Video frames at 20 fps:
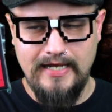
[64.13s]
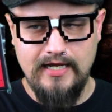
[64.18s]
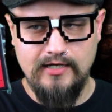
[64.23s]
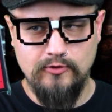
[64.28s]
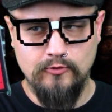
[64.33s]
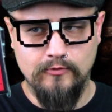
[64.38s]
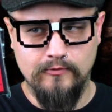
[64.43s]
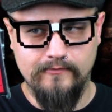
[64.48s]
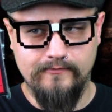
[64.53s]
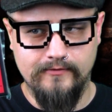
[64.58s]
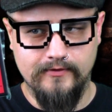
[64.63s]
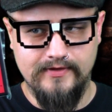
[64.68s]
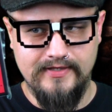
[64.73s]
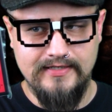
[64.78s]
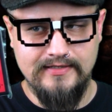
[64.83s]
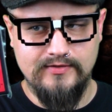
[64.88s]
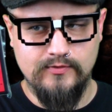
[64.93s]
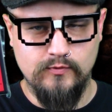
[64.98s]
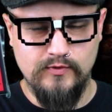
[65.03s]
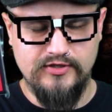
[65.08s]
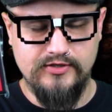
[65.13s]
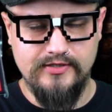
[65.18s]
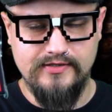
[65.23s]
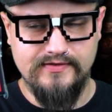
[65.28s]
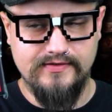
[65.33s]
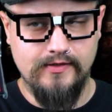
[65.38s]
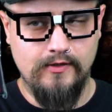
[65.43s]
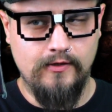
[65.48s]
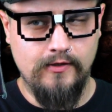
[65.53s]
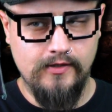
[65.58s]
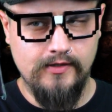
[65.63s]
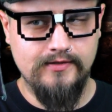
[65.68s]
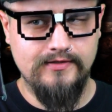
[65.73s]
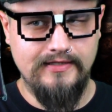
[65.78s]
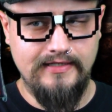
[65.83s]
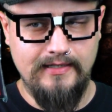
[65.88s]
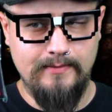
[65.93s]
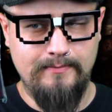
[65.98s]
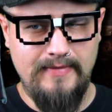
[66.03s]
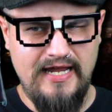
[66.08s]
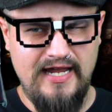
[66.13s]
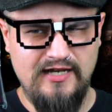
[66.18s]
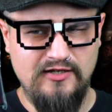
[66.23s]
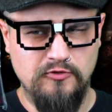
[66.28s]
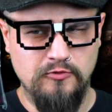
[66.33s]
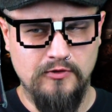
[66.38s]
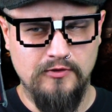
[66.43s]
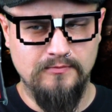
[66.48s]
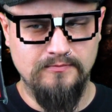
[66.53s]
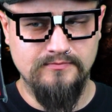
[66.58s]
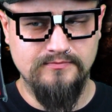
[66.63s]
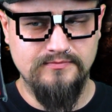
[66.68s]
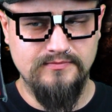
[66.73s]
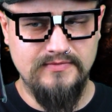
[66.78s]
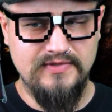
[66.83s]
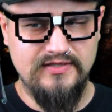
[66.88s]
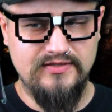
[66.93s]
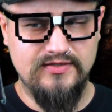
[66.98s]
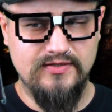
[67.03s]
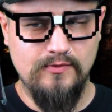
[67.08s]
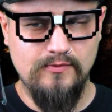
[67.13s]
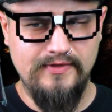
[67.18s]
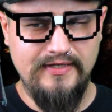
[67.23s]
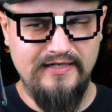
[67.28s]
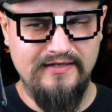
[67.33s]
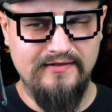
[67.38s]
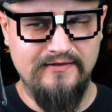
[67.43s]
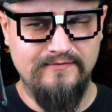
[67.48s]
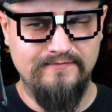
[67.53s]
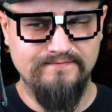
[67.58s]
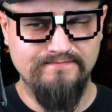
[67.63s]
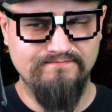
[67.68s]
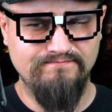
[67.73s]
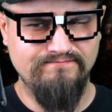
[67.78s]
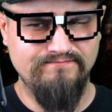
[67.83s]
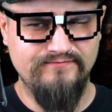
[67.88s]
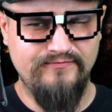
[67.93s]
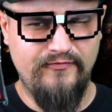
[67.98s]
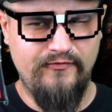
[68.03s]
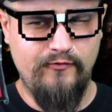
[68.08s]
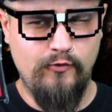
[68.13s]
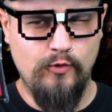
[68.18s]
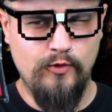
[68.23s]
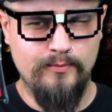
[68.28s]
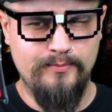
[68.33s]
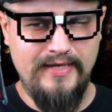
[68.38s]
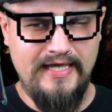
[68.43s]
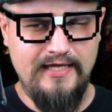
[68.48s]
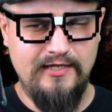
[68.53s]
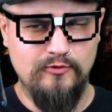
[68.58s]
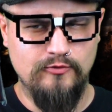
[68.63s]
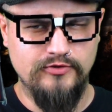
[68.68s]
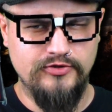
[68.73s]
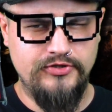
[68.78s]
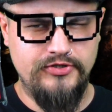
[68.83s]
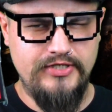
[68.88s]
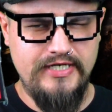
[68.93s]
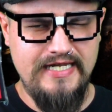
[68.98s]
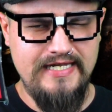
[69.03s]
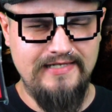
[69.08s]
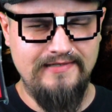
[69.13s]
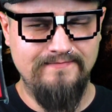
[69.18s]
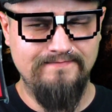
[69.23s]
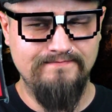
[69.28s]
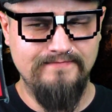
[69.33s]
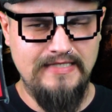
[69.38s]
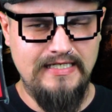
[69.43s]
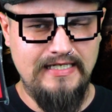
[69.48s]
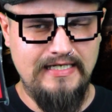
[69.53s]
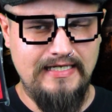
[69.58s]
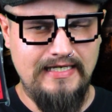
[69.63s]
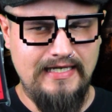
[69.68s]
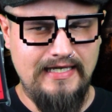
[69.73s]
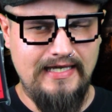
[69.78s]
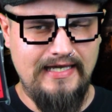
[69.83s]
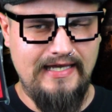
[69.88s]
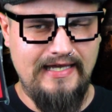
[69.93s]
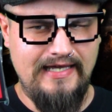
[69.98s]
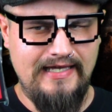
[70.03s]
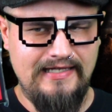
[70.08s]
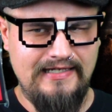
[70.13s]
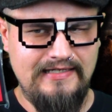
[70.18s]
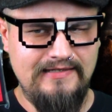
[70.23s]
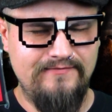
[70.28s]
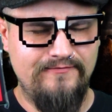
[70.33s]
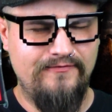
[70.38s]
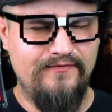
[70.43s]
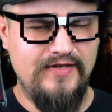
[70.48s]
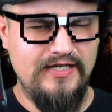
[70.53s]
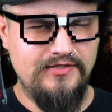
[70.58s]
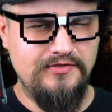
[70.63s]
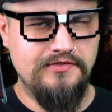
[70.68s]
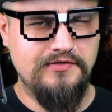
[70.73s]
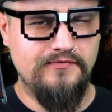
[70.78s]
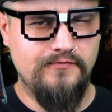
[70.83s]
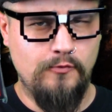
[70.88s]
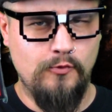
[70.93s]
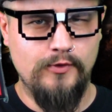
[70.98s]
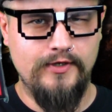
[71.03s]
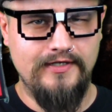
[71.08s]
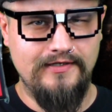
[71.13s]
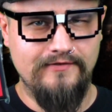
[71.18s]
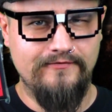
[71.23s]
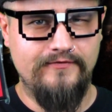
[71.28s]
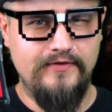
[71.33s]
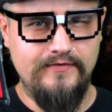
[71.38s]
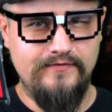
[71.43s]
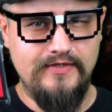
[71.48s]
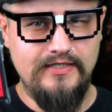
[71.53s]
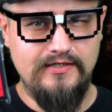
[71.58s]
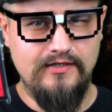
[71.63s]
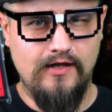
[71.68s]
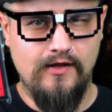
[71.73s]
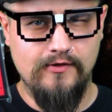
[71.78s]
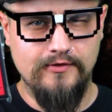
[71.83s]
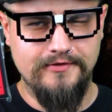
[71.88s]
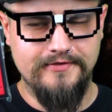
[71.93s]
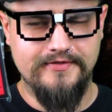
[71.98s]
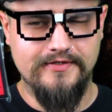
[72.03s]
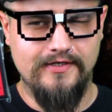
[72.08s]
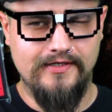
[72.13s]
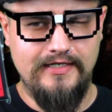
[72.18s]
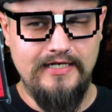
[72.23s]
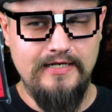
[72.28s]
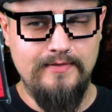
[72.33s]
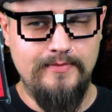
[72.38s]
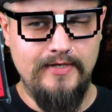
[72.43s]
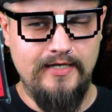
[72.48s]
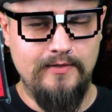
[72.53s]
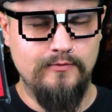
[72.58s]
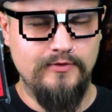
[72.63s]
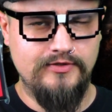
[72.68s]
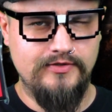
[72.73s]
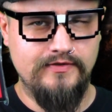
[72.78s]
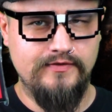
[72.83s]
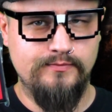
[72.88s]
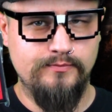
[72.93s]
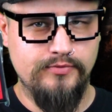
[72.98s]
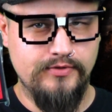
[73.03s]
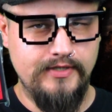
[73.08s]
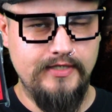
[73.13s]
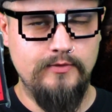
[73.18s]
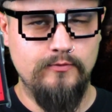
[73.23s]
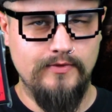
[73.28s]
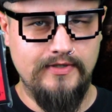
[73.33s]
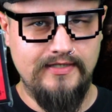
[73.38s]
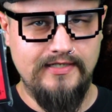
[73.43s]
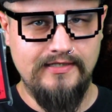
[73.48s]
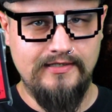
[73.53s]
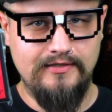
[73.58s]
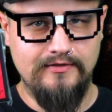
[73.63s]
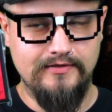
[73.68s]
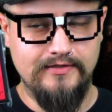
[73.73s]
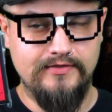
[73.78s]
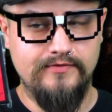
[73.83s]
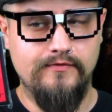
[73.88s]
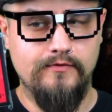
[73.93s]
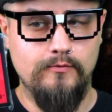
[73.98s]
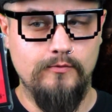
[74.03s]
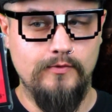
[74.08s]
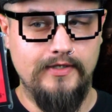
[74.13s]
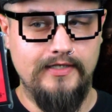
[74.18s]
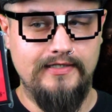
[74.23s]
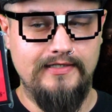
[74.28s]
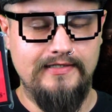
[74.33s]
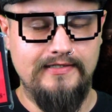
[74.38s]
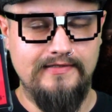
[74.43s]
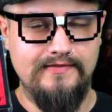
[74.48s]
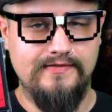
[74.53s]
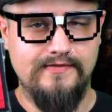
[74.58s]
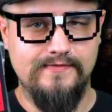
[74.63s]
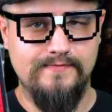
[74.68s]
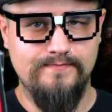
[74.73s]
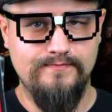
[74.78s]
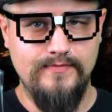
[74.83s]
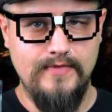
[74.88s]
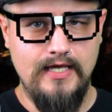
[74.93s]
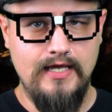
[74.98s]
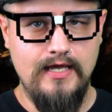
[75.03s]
the manual for this, which is hardly a manual. It's only a 4-panel sheet, and it fetches $40 to $50 on eBay, which is pretty ridiculous for what it is.